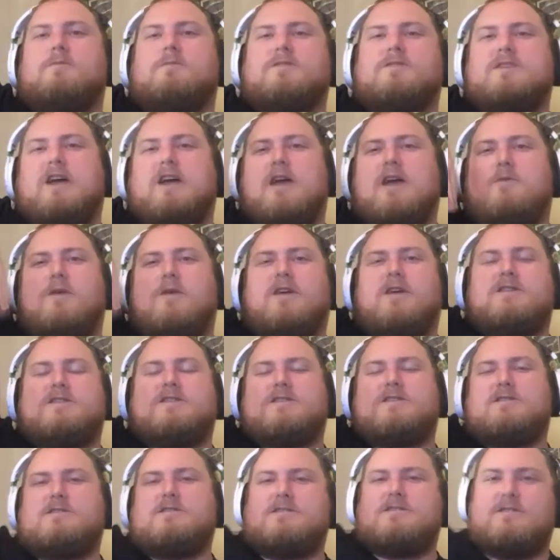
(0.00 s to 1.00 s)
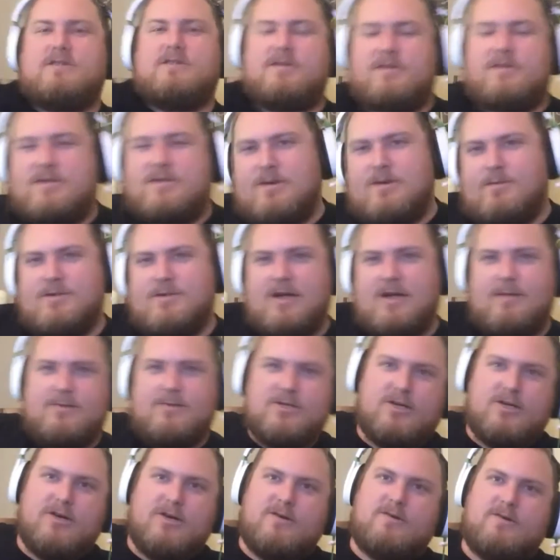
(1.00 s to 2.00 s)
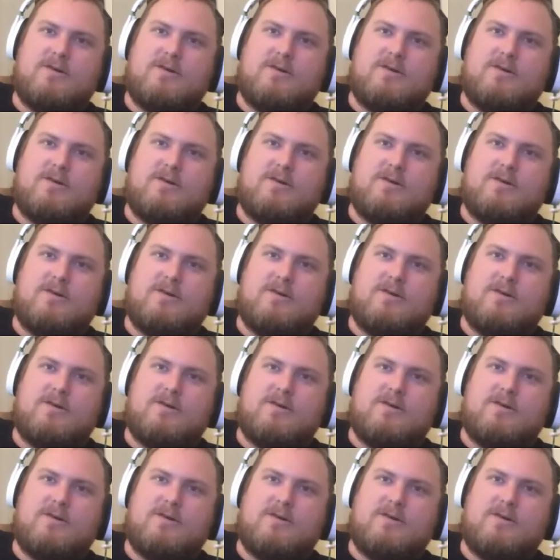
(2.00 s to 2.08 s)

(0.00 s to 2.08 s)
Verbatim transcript: Very sideways to sometimes too.